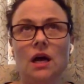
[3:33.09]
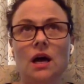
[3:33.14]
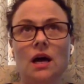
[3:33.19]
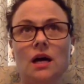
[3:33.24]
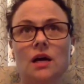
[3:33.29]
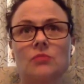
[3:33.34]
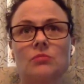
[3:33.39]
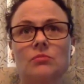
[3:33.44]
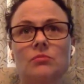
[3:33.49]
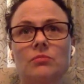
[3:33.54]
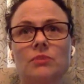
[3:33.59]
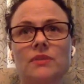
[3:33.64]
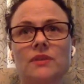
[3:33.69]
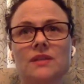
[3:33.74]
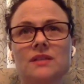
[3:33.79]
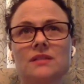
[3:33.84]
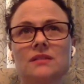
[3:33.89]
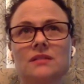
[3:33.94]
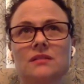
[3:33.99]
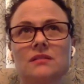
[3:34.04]
um, but
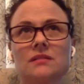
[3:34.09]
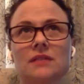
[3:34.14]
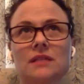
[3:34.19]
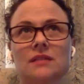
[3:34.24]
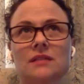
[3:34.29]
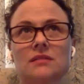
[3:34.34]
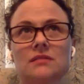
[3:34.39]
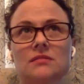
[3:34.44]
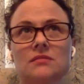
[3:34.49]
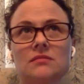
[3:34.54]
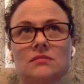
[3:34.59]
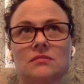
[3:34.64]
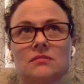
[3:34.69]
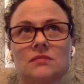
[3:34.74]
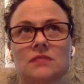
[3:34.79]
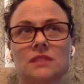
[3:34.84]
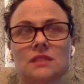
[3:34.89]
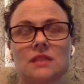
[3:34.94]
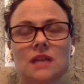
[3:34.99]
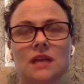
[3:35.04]
that's that's
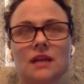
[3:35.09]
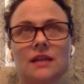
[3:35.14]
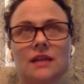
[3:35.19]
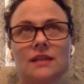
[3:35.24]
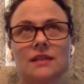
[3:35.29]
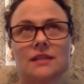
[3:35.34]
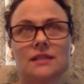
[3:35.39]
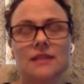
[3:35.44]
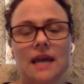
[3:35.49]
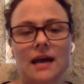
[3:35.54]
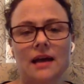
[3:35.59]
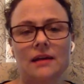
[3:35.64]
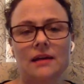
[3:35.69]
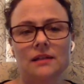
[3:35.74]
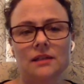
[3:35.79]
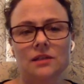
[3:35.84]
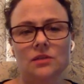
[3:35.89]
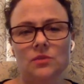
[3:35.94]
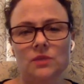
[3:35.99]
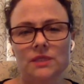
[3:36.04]
that's not
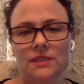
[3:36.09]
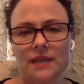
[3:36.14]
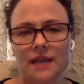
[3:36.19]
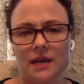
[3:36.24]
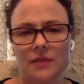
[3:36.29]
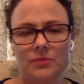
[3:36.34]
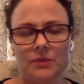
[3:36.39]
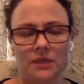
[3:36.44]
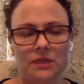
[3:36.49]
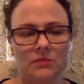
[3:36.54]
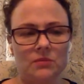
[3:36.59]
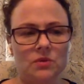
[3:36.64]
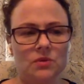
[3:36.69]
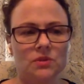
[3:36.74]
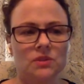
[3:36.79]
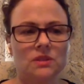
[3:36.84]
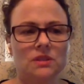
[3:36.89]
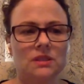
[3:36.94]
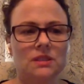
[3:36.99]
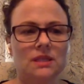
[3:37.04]
exactly what's happening
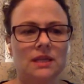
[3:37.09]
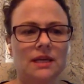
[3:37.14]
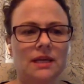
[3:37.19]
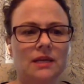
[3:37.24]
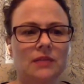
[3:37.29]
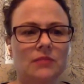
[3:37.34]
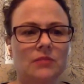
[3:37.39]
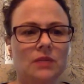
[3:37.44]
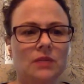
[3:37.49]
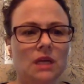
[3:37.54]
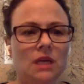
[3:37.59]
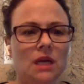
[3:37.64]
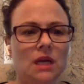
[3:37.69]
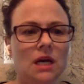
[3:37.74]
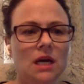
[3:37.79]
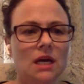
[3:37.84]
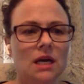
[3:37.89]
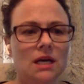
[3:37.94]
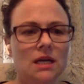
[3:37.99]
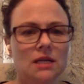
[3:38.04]
most of the time
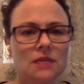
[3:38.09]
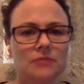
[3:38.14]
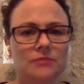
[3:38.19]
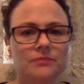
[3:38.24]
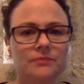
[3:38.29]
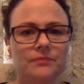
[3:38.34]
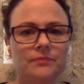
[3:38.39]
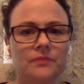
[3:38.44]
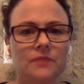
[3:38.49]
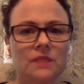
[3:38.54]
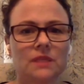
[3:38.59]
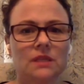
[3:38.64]
um,